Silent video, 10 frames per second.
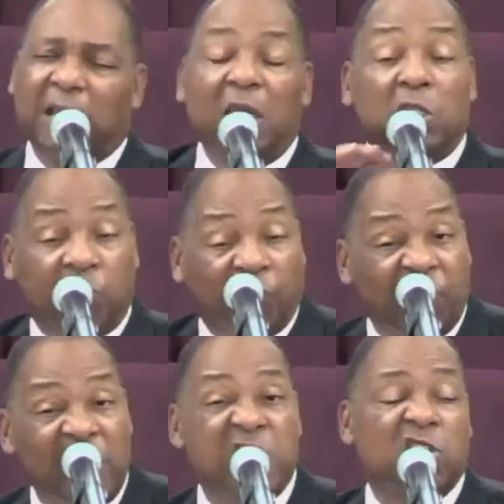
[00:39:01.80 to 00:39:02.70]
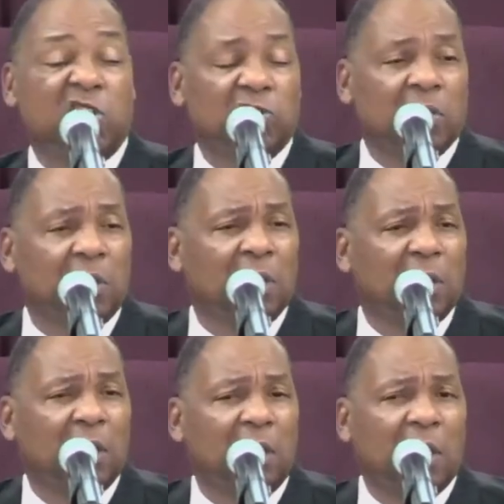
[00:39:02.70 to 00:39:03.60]
It's finished.
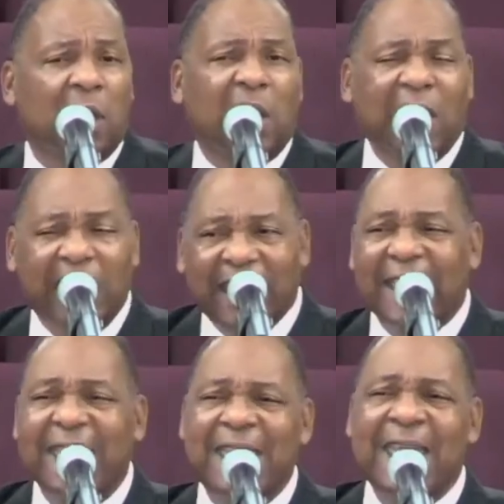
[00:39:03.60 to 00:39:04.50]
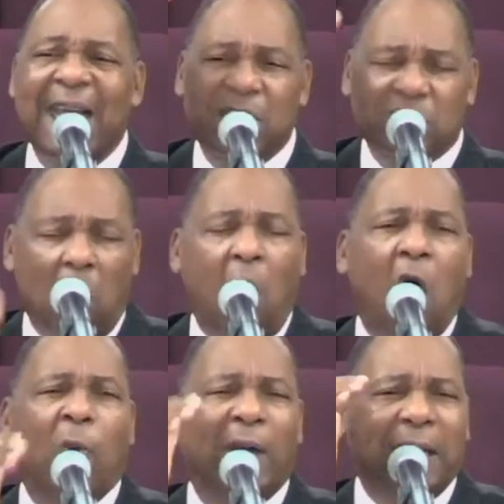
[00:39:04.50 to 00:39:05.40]
He has
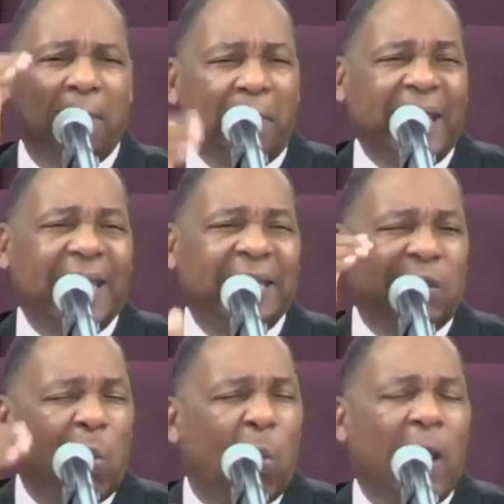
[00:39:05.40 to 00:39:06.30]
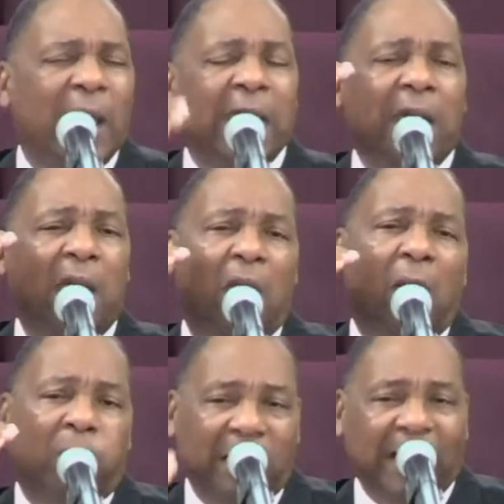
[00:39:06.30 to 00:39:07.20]
already made the way
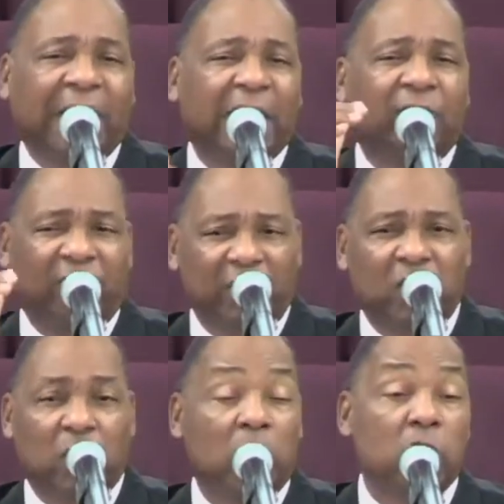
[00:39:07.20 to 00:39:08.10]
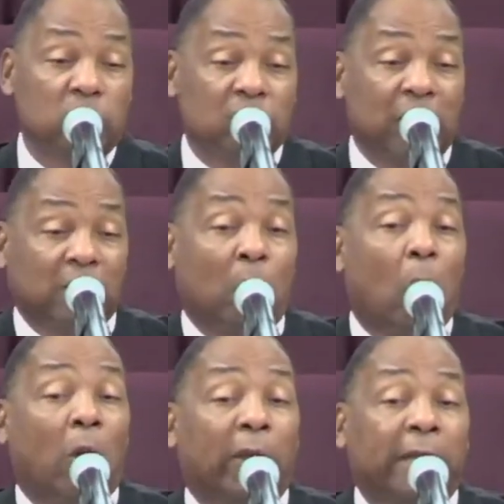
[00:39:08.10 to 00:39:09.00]
plain for you. You just got to
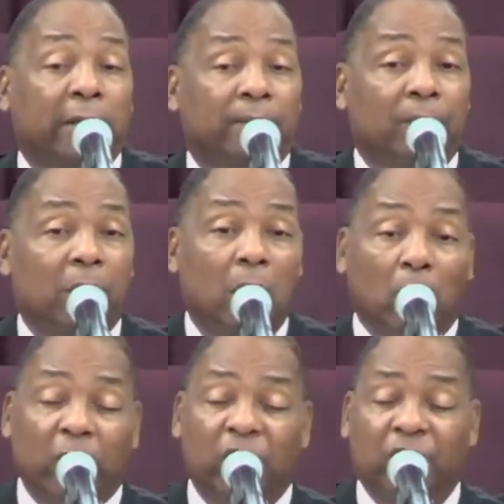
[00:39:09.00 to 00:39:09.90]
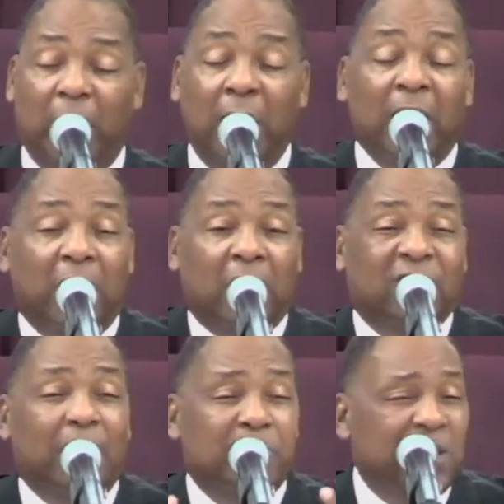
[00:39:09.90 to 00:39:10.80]
walk in it. What you're saying,
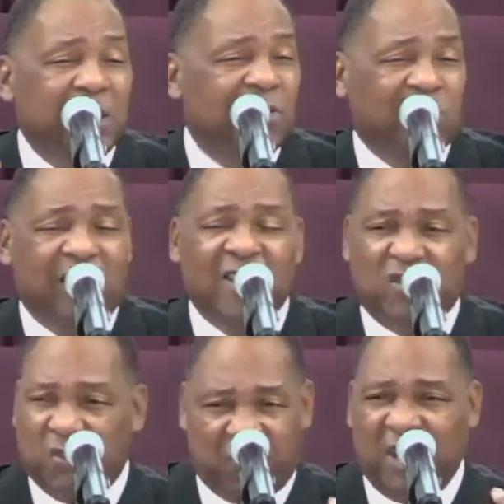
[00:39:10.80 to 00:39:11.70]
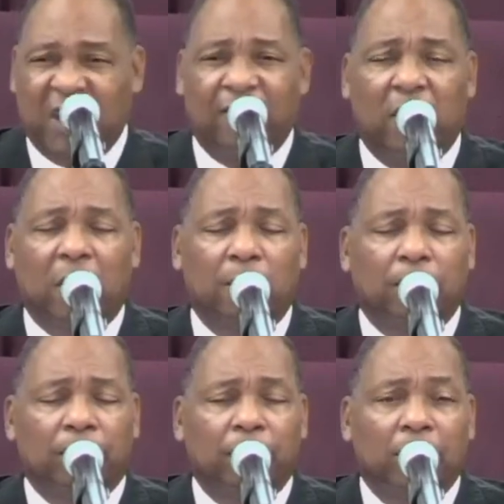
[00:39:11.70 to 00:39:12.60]
accept Jesus as your Savior.
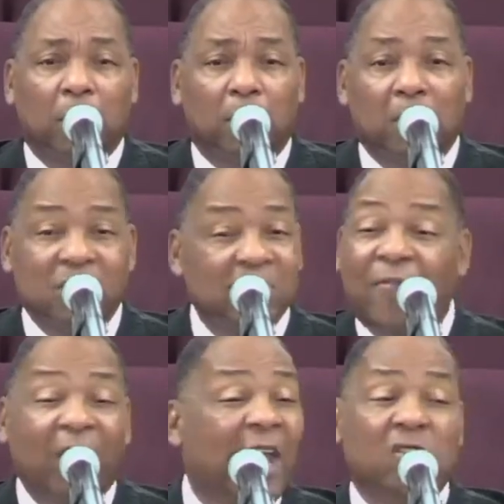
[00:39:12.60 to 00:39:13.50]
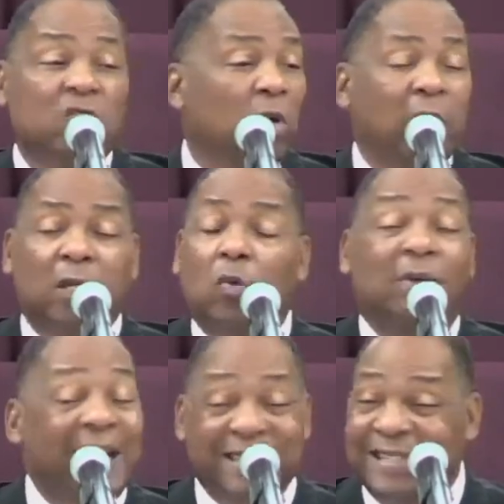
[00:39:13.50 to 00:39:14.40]
There's nothing else you can do.
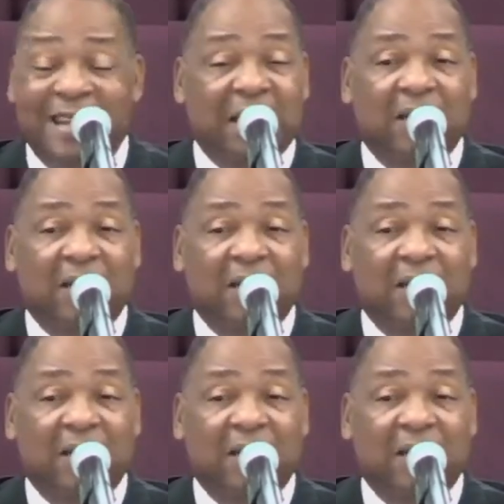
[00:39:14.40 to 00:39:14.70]
That's it.